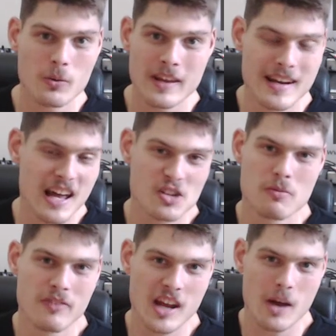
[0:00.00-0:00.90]
the
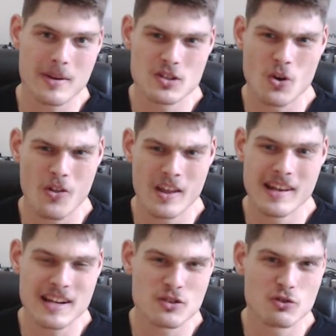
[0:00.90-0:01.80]
announcement video, it's got the
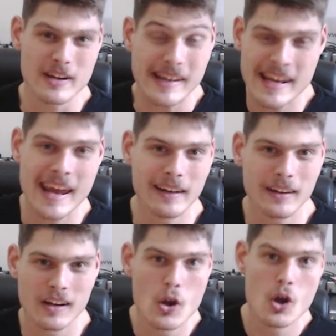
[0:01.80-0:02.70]
legendary
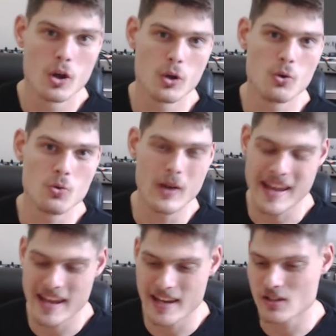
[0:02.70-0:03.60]
Kink, who
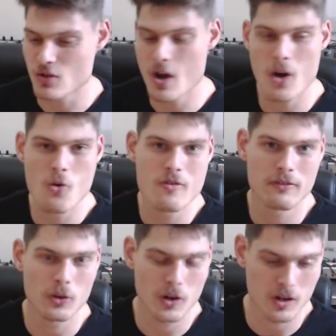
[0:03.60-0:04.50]
is known
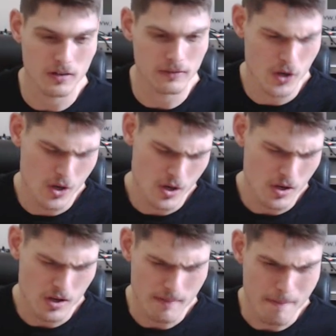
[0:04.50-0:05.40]
for kind of
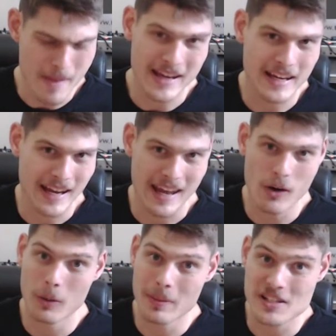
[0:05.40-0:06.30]
making it
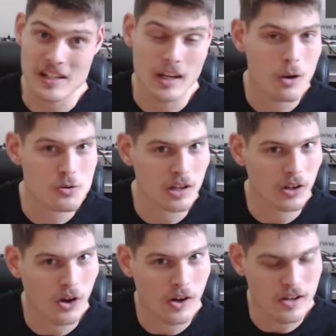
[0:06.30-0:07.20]
up as he goes
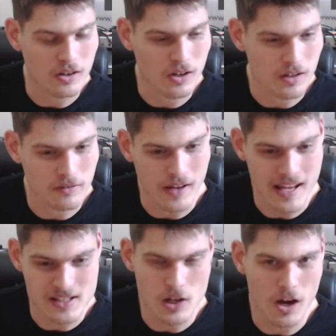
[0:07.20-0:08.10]
along, and kind of
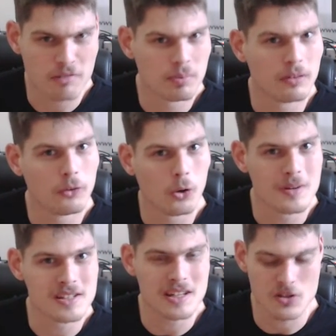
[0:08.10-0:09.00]
his live
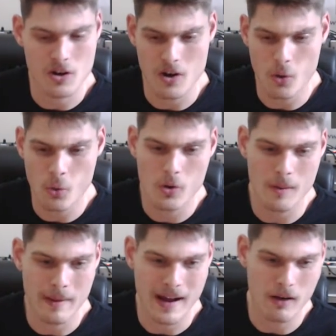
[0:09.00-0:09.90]
performances are all
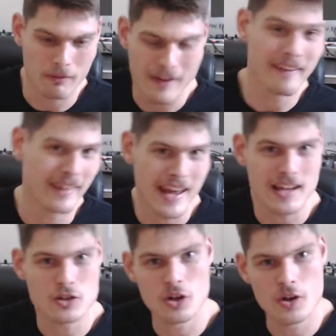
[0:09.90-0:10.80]
about
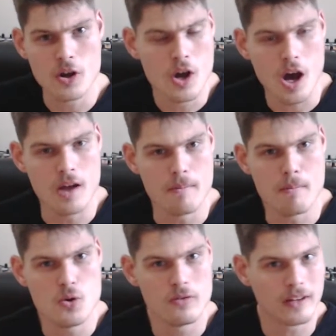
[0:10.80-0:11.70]
variation and
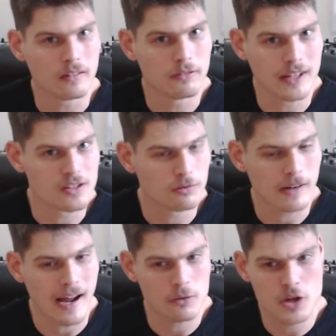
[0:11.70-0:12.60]
moving things
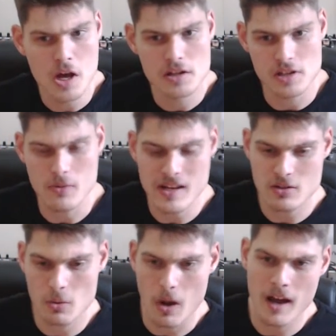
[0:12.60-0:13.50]
around. So
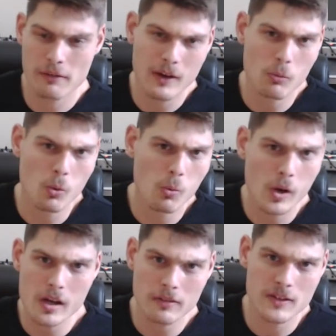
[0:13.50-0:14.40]
this, I think, will
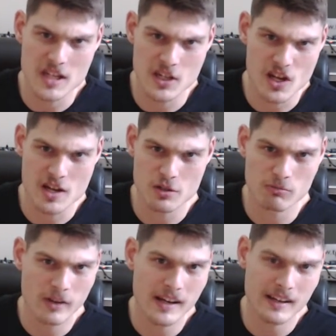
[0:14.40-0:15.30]
work for DJs that
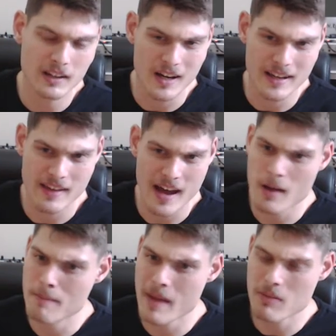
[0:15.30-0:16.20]
really like
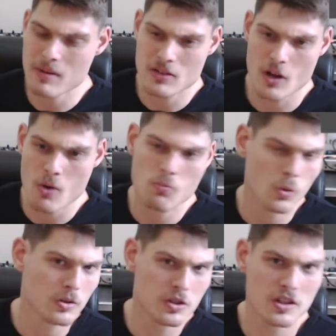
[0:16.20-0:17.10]
that and maybe don't
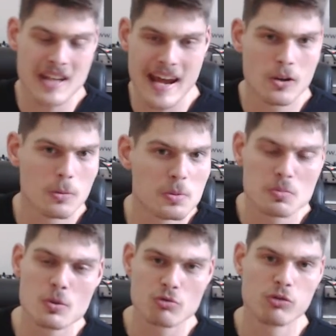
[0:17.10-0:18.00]
want to take up as
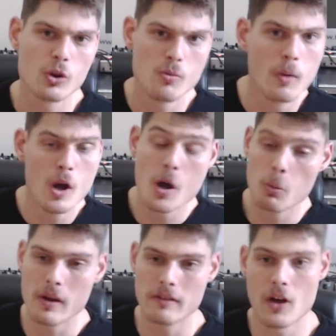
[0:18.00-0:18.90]
much room
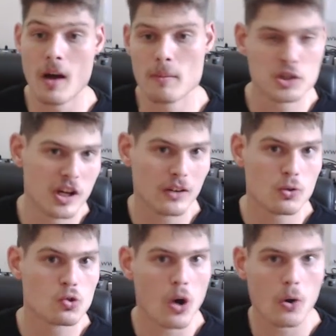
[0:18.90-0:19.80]
with a machine
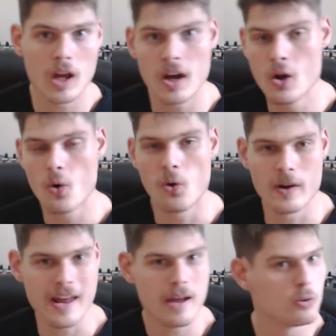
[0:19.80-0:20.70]
controller or
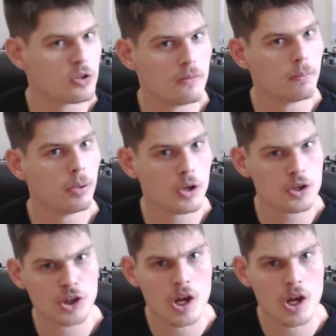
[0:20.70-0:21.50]
an Ableton Push.